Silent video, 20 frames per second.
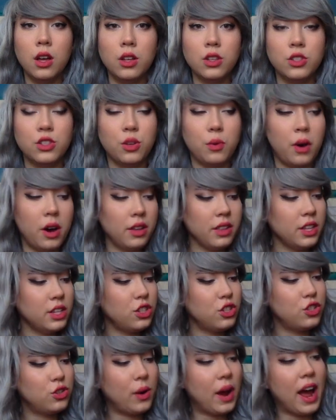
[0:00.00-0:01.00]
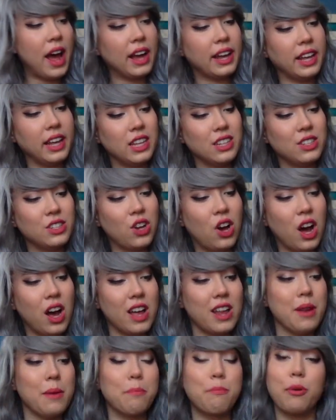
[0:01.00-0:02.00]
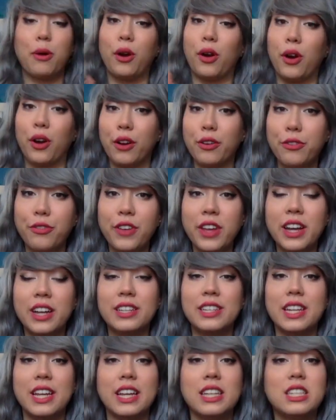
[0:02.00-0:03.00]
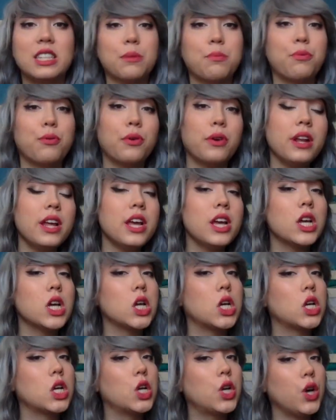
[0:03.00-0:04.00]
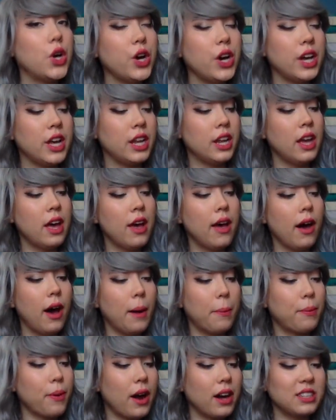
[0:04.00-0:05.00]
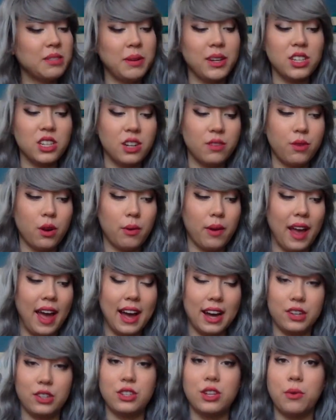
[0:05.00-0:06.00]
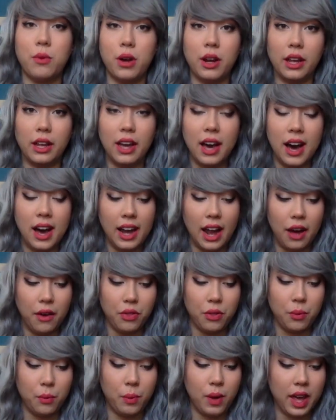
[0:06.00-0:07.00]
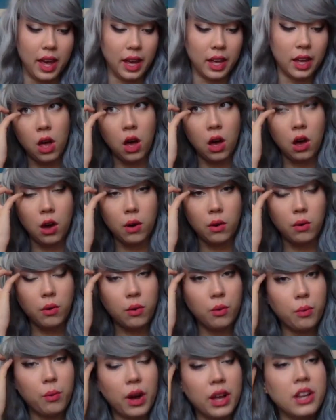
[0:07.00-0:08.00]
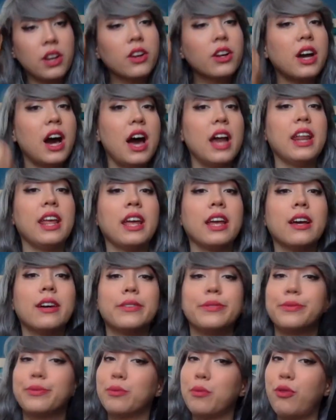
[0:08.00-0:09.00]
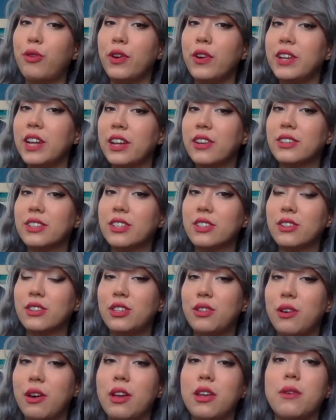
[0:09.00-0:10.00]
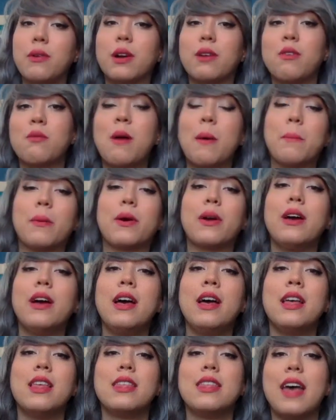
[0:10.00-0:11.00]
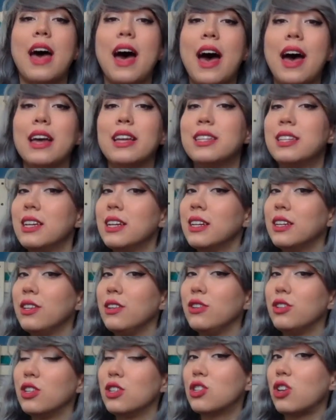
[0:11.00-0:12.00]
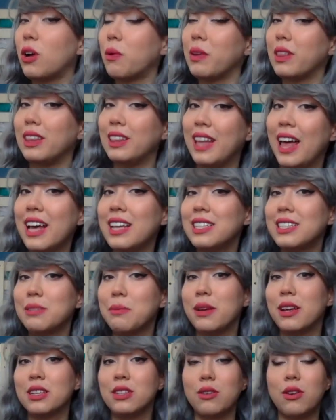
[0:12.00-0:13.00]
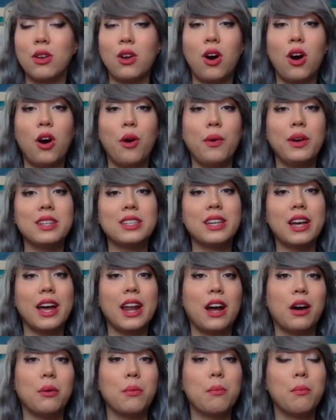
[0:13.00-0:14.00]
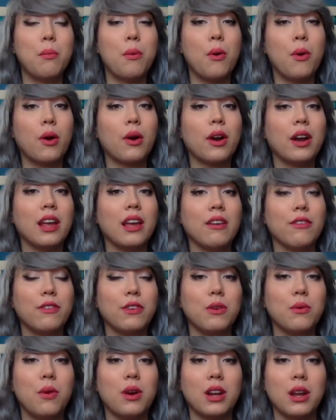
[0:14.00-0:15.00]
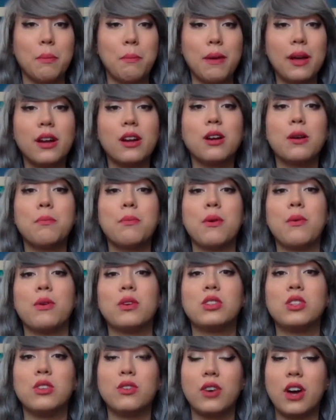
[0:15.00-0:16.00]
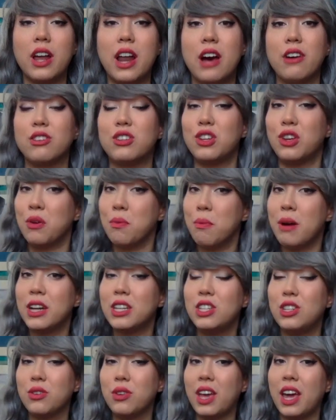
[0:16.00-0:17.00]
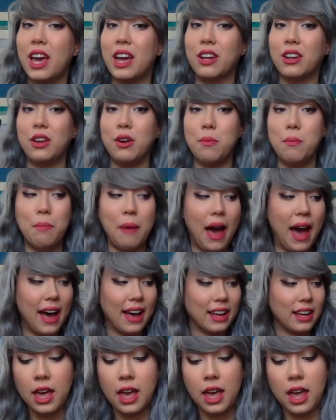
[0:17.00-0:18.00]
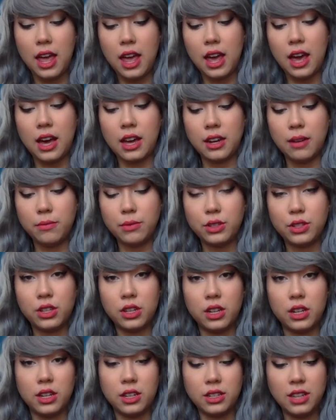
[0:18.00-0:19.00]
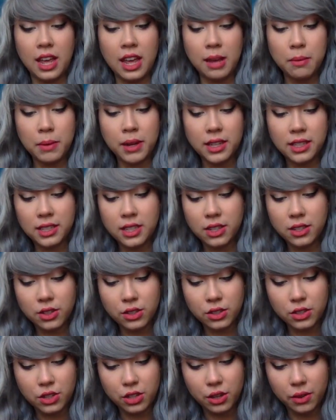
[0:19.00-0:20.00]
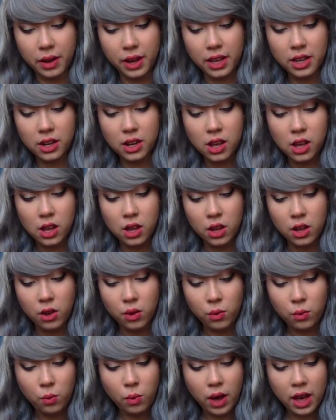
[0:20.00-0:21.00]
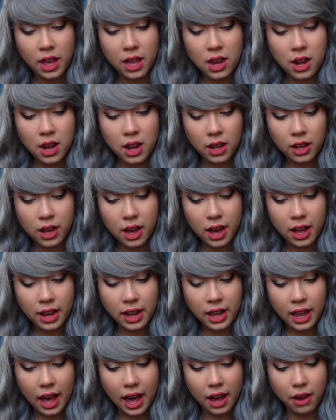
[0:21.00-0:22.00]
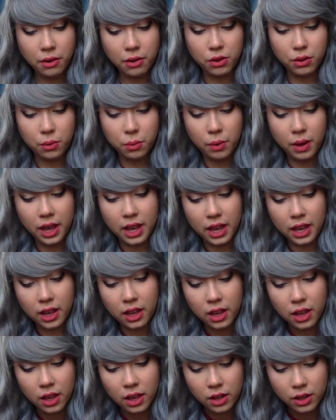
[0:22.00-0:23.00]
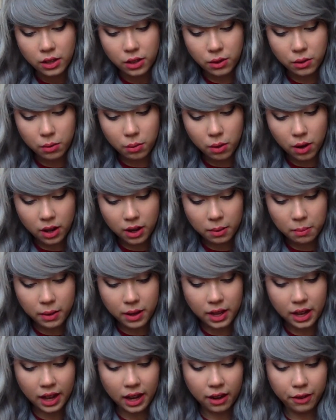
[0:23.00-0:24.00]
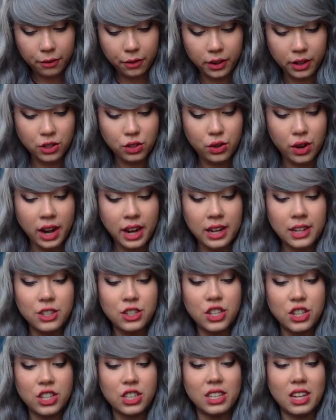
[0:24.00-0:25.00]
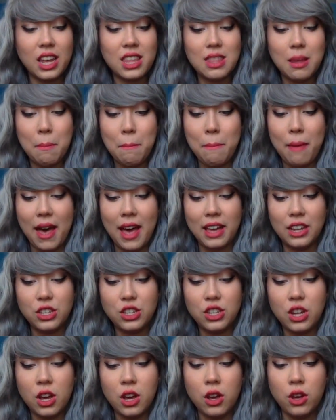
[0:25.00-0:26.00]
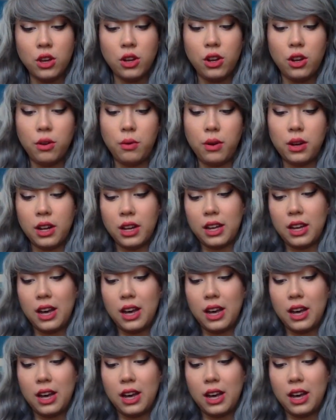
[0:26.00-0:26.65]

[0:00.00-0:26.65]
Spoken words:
So while this track is not perfect, it's a pretty good approximation of where we actually want to cut out the wig. When you're cutting, before you take your scissors to it, you want to remember that you should start with less, because you can always cut out more if you want it bigger, but once you cut out too much, you can't go back. And I'm just gonna take my scissors to it. When cutting out the wig, you want to be careful and try and just get the mesh. You don't want to